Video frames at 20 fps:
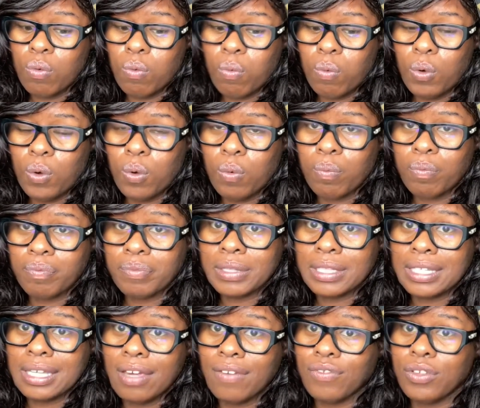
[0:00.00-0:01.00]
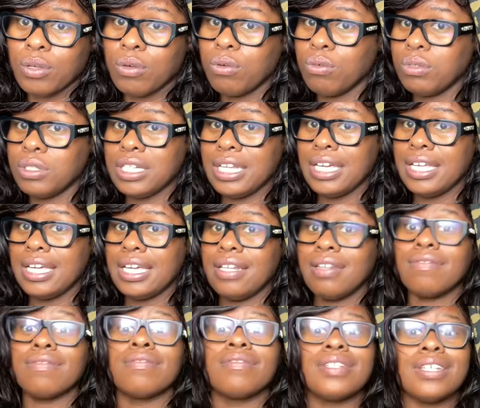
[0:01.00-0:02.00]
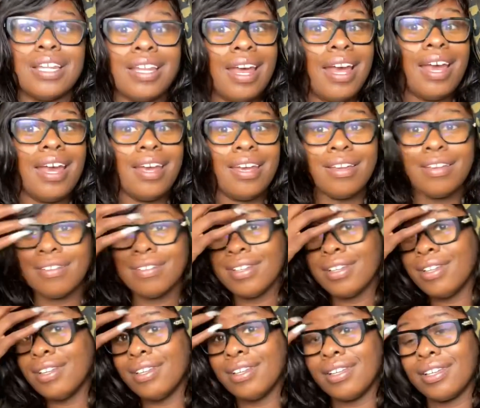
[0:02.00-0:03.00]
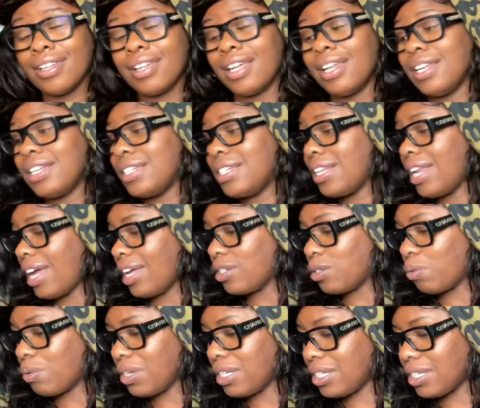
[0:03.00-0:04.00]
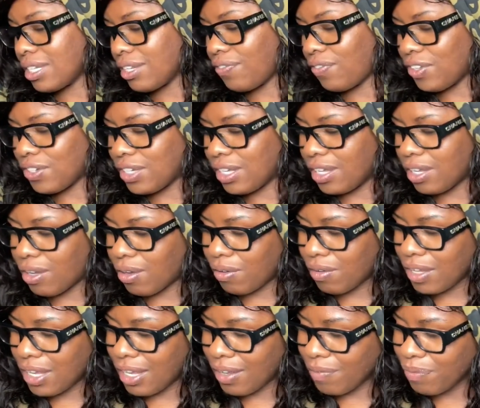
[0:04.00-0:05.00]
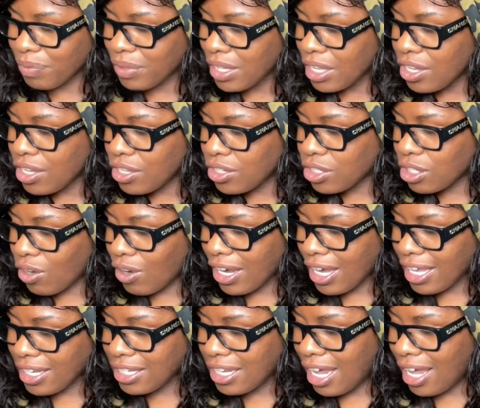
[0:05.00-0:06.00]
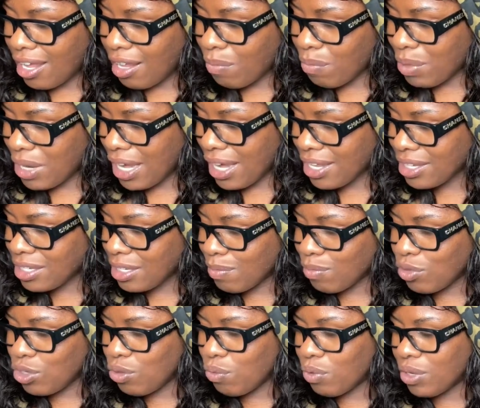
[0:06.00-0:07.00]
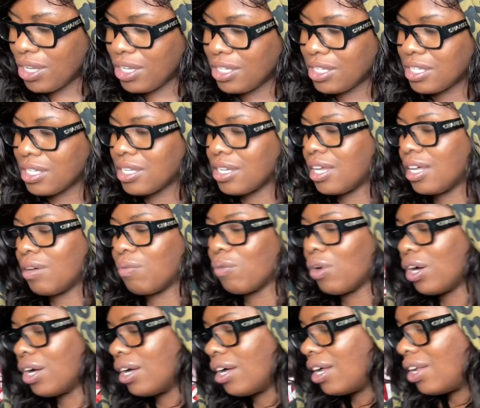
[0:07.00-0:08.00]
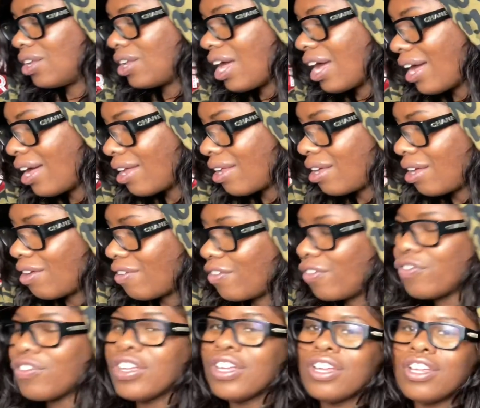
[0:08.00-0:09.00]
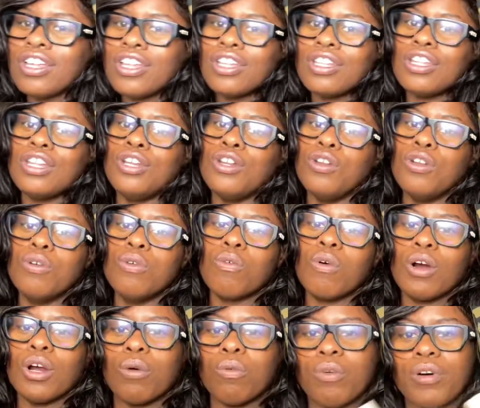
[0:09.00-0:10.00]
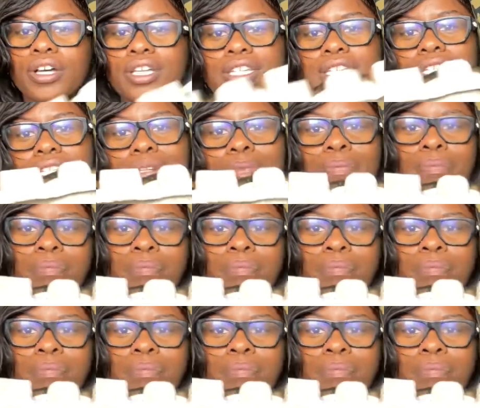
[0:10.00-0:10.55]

ooh, if you see it today, Get it today, twenty six fifty. Okay, so I got that, but I got some new ones. Well, a lot of the newer ones